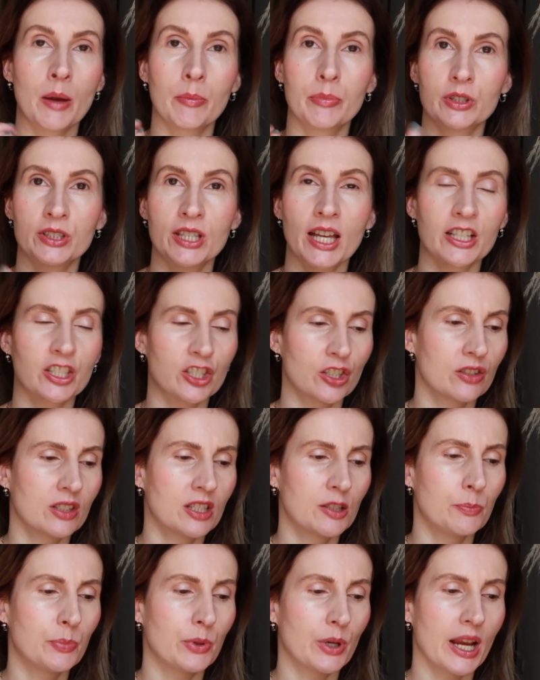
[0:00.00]
protection
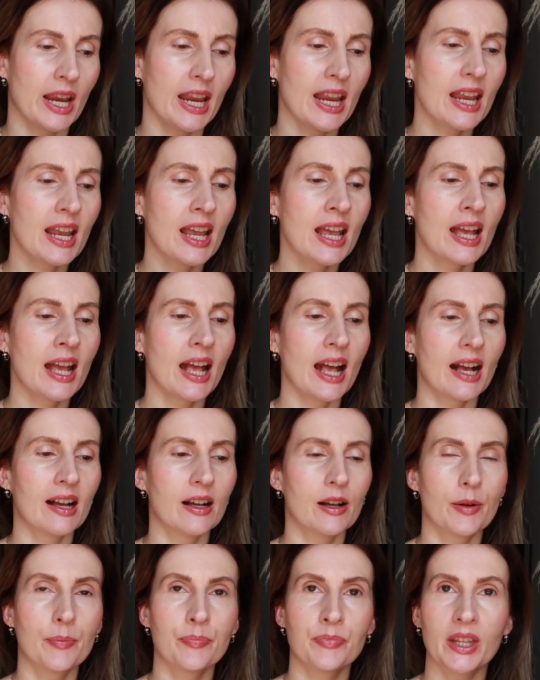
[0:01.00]
spray,
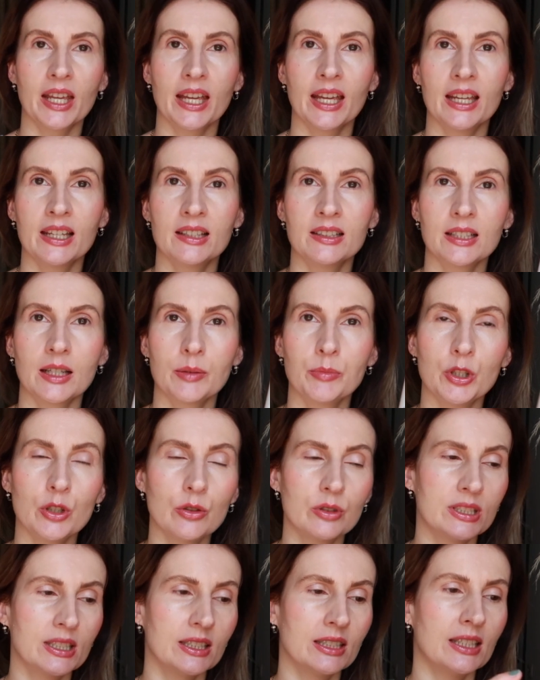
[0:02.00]
and I'm
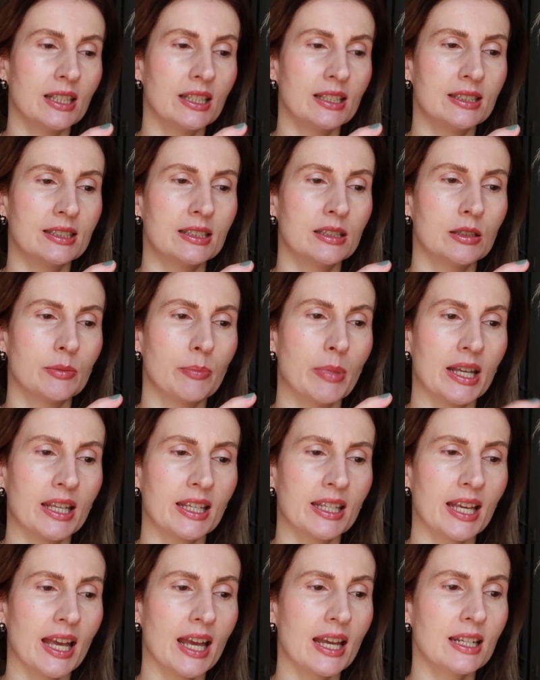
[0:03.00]
using this by
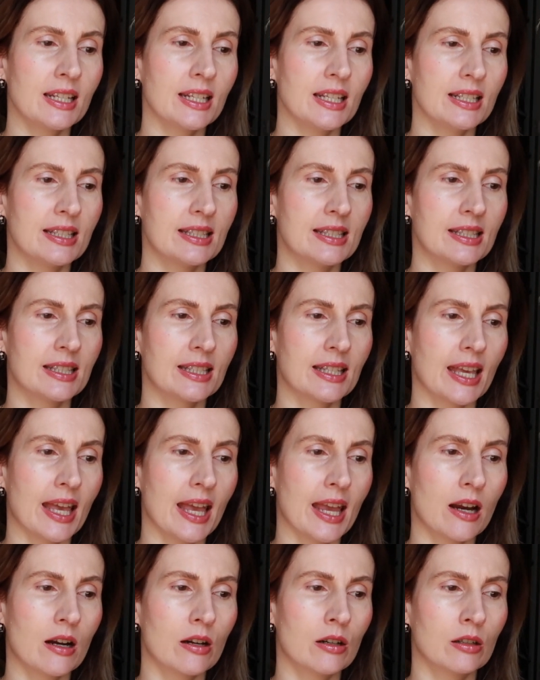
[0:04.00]
Ken. It's
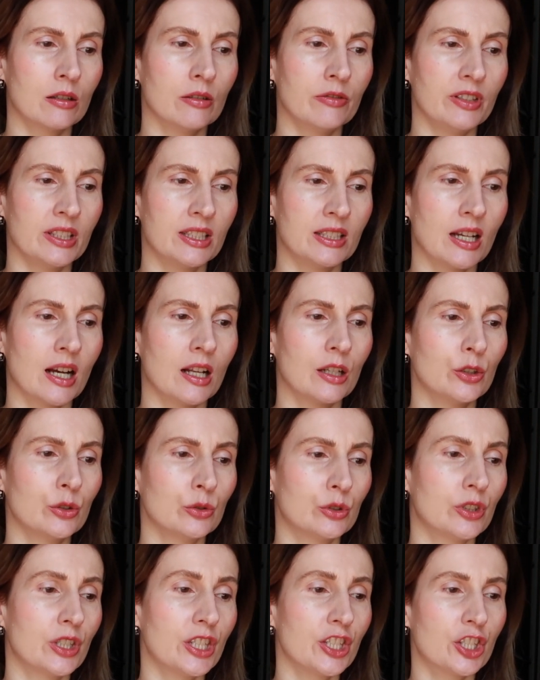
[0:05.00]
Care Vital
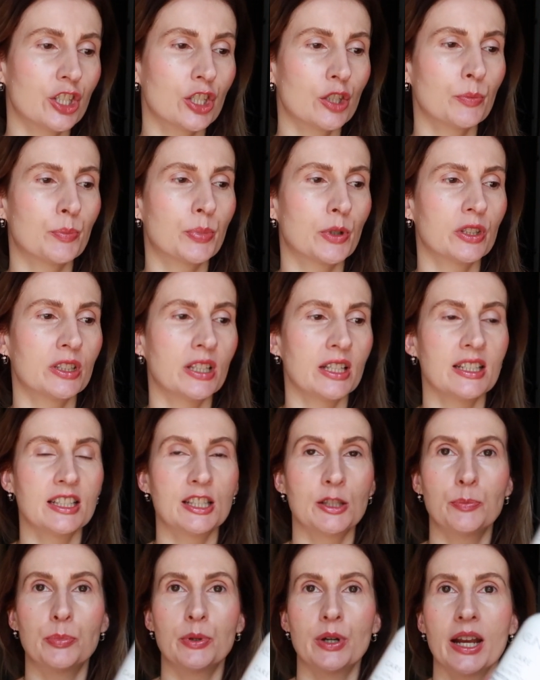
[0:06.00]
Nutrition Protein
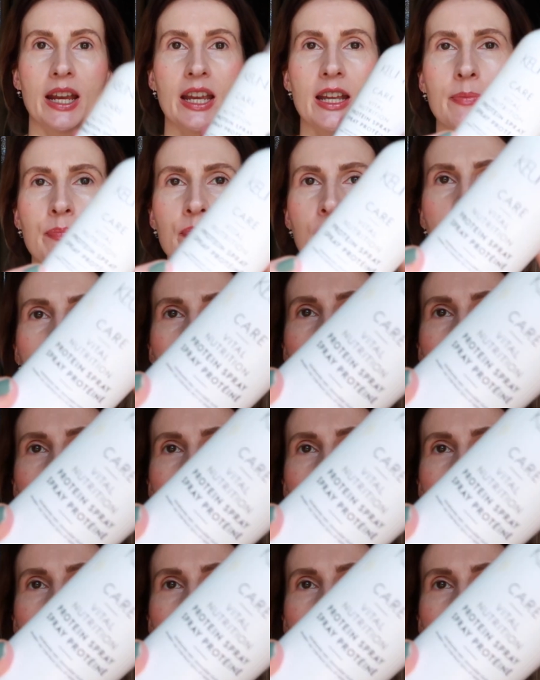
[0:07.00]
Spray.